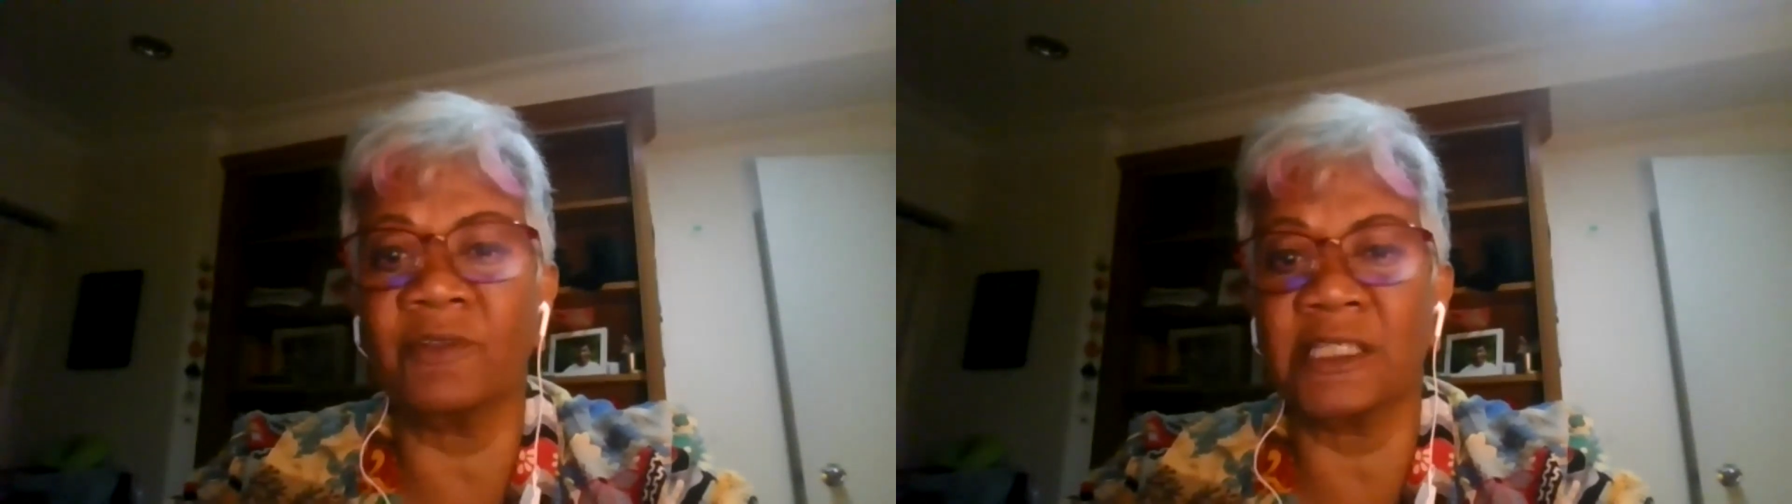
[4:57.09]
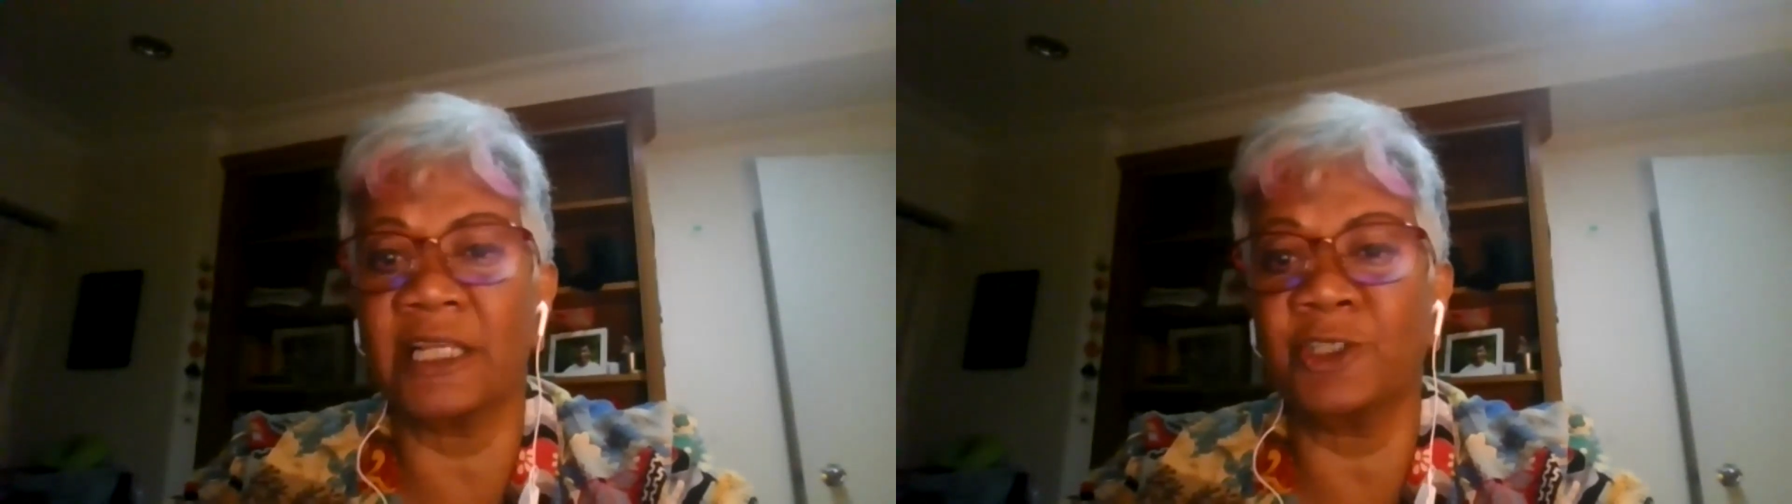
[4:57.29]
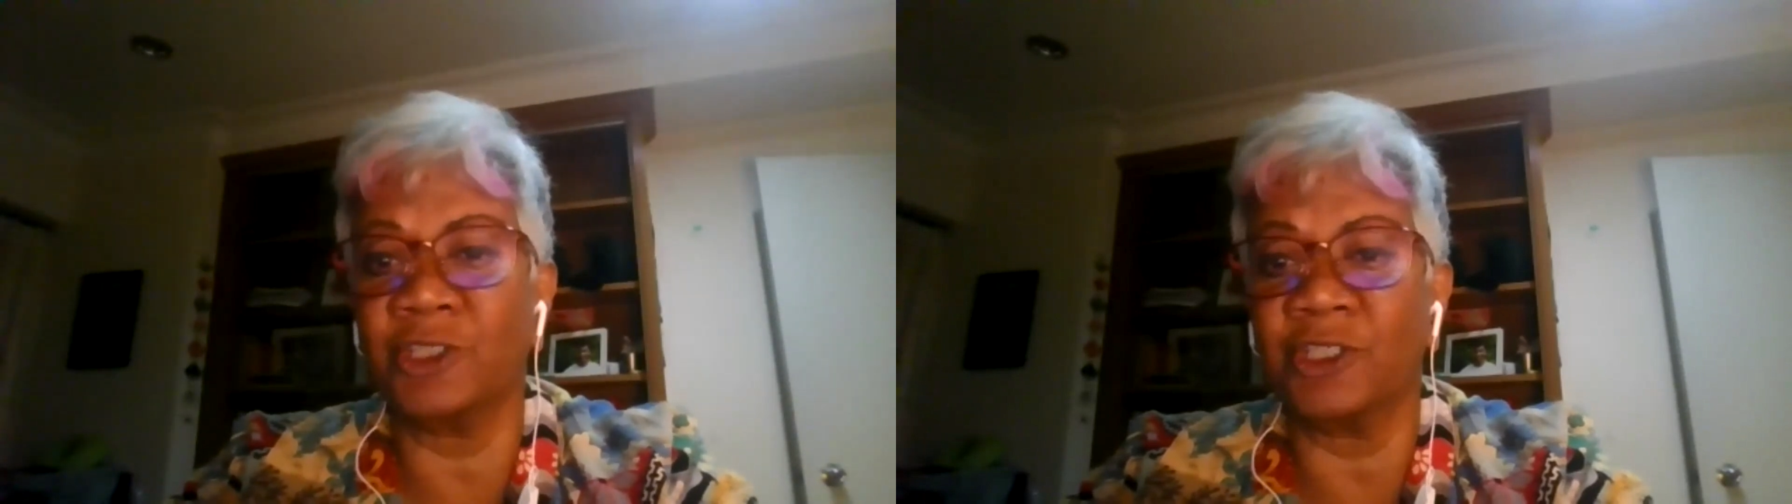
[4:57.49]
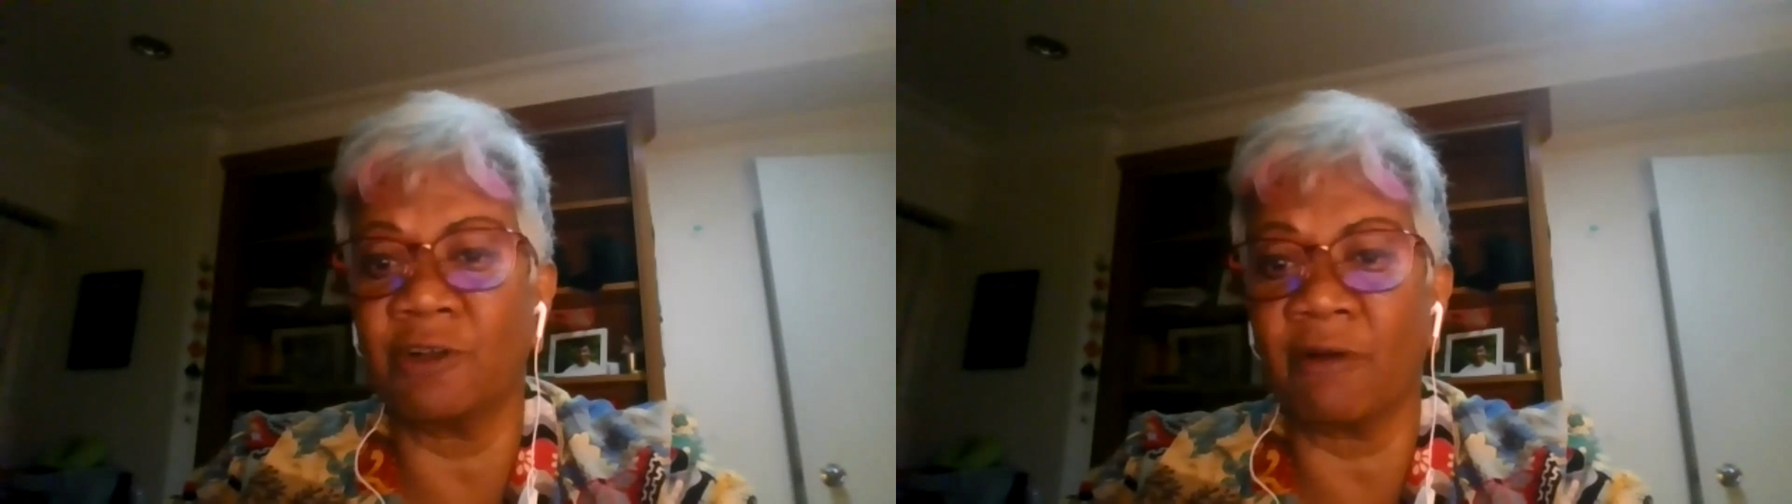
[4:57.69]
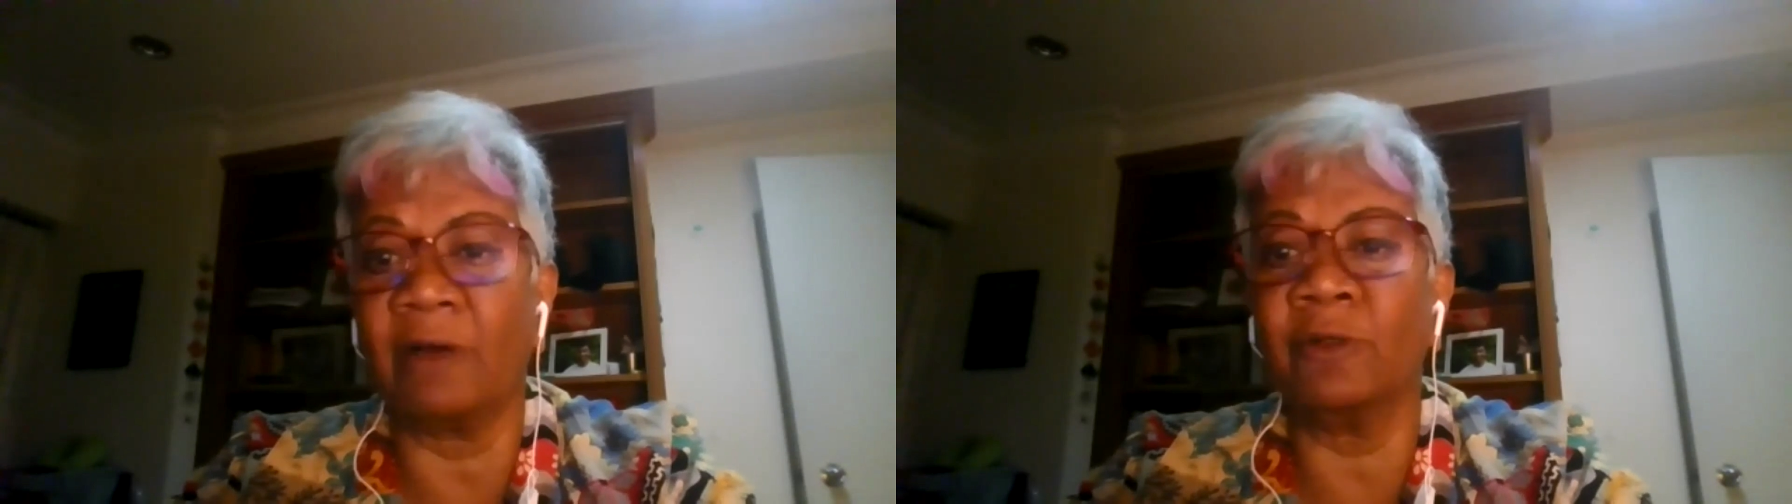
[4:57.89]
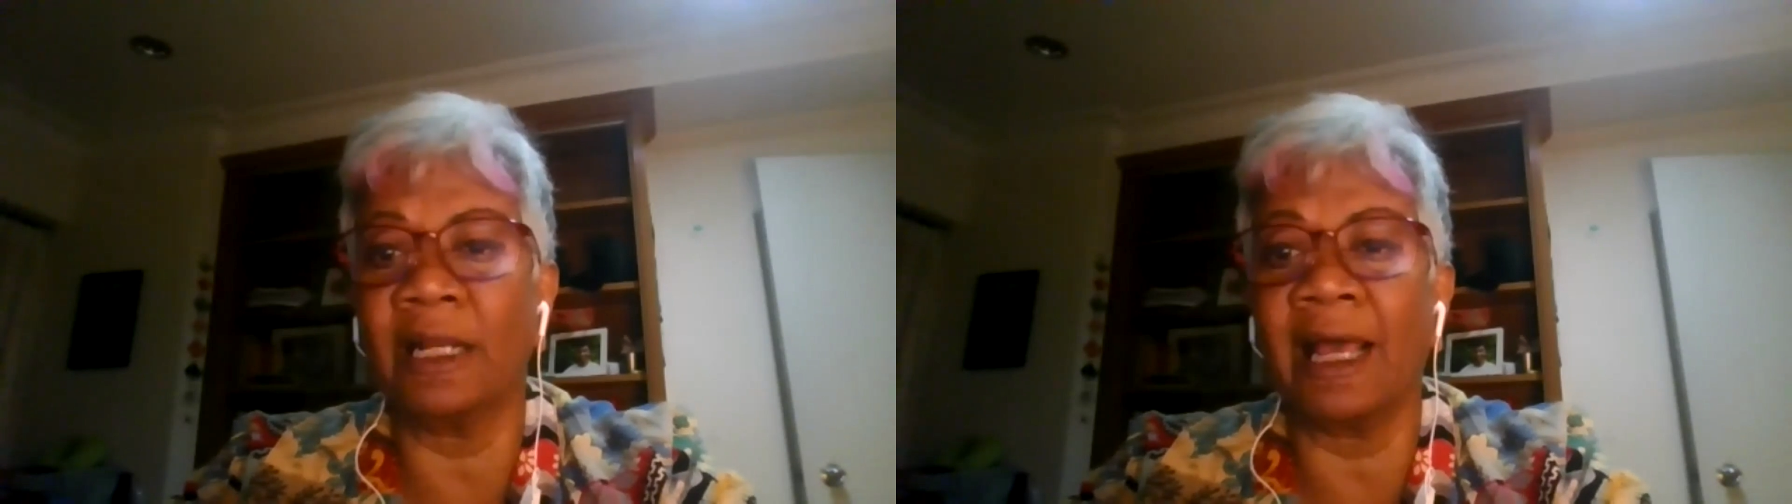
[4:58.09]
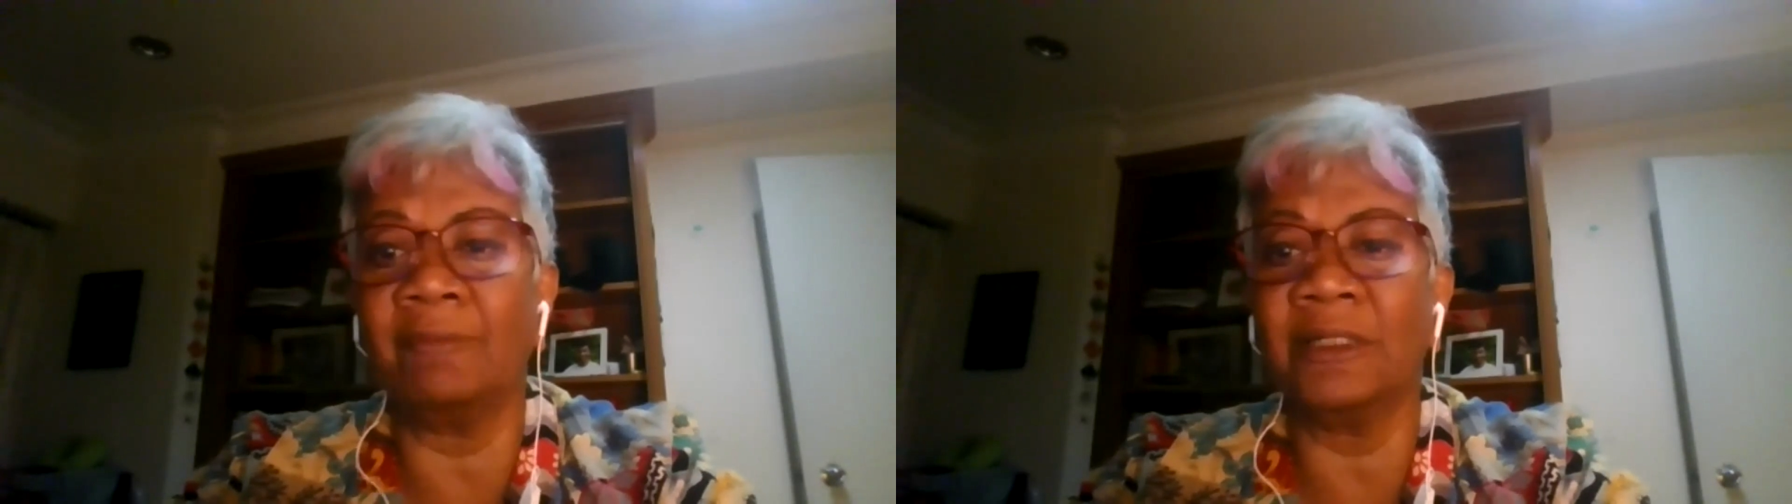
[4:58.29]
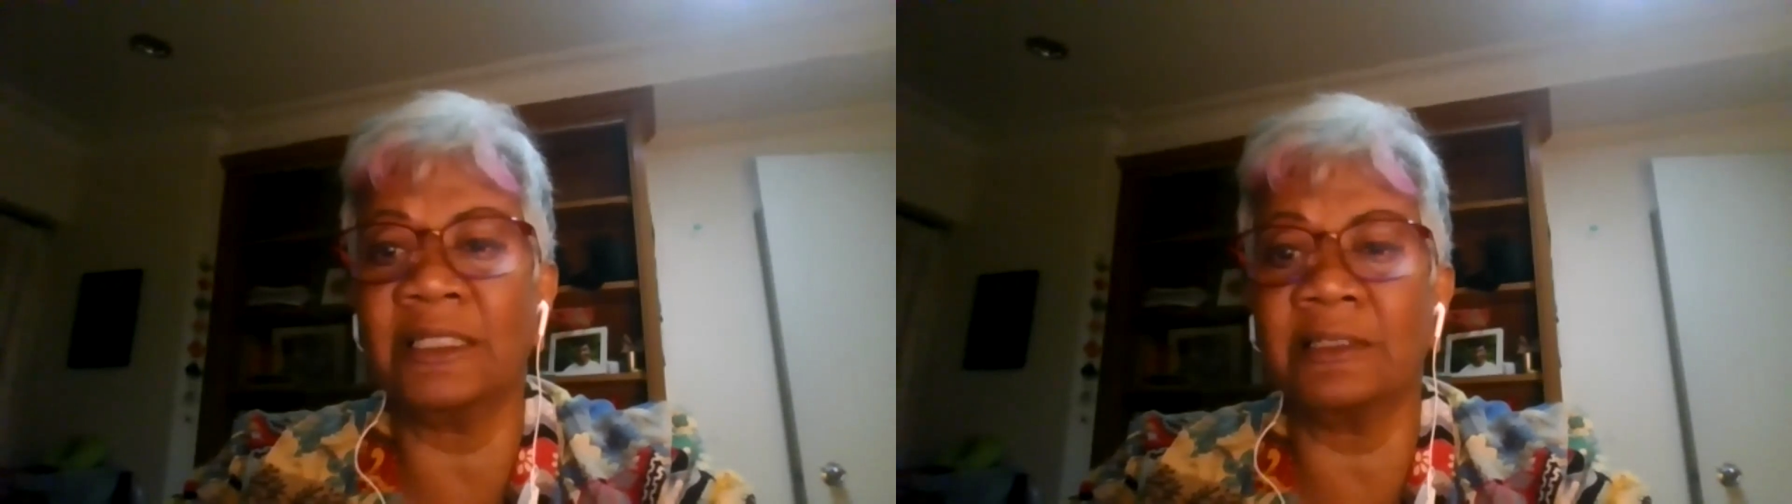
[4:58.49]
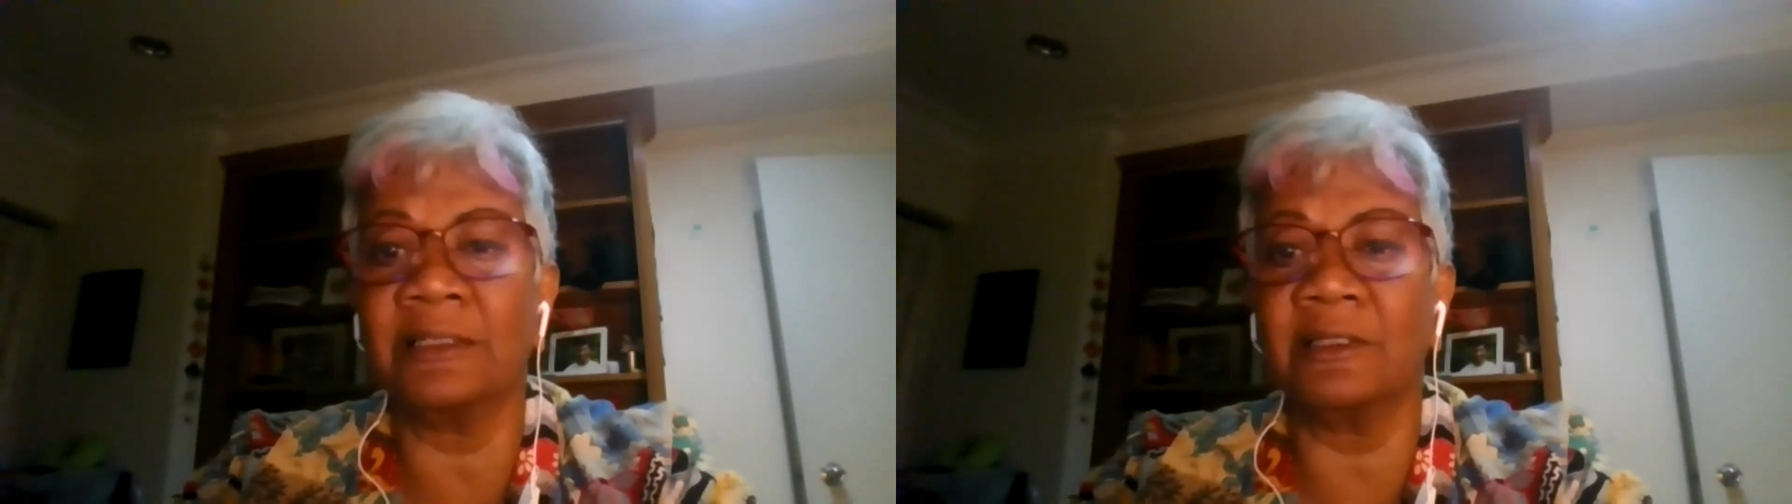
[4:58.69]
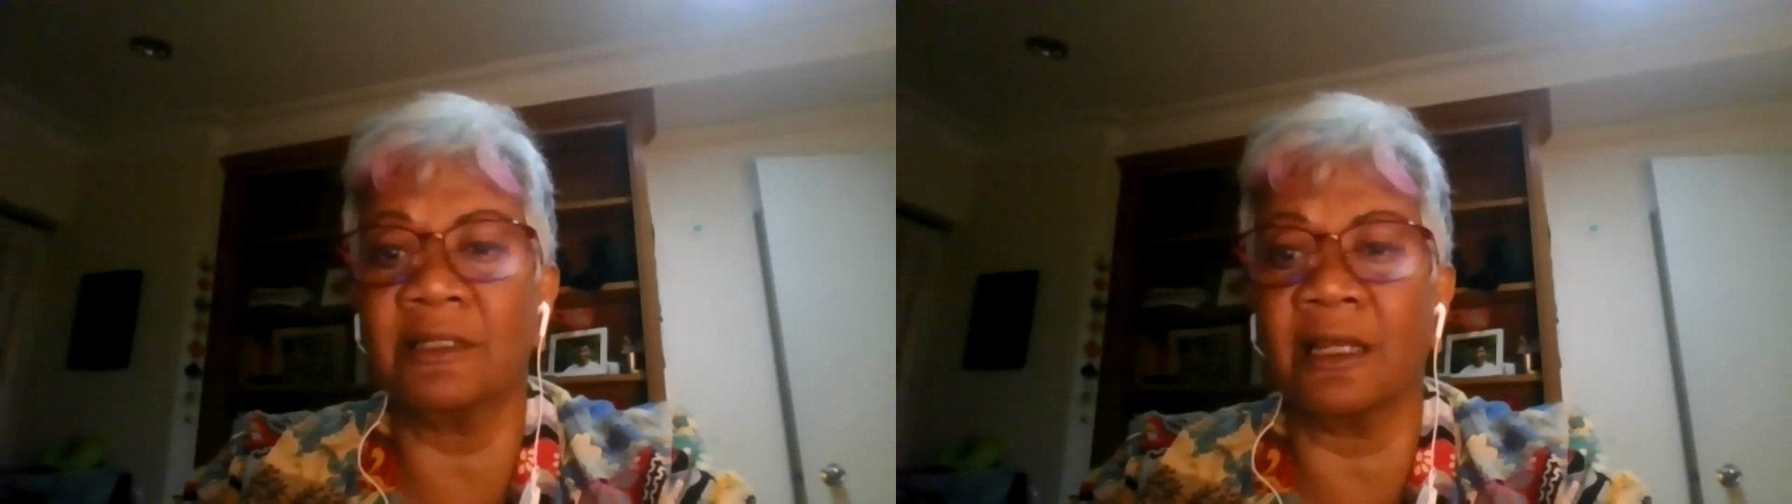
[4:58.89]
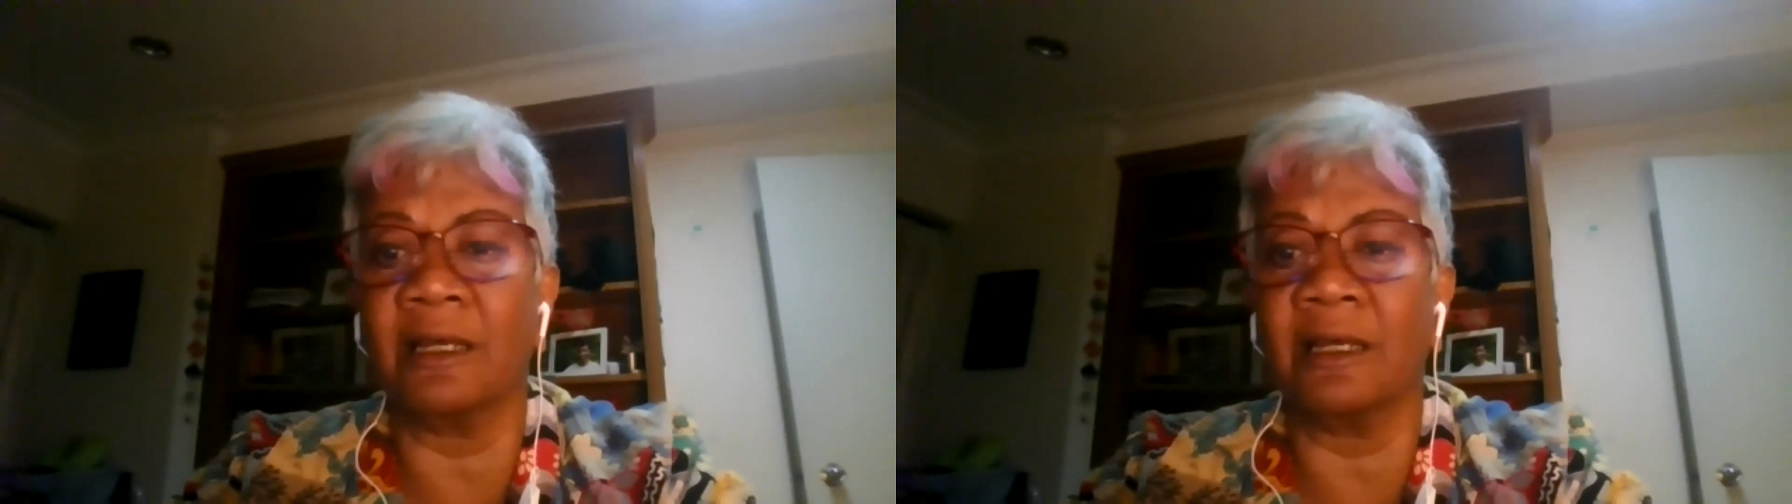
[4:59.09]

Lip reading: conversations around climate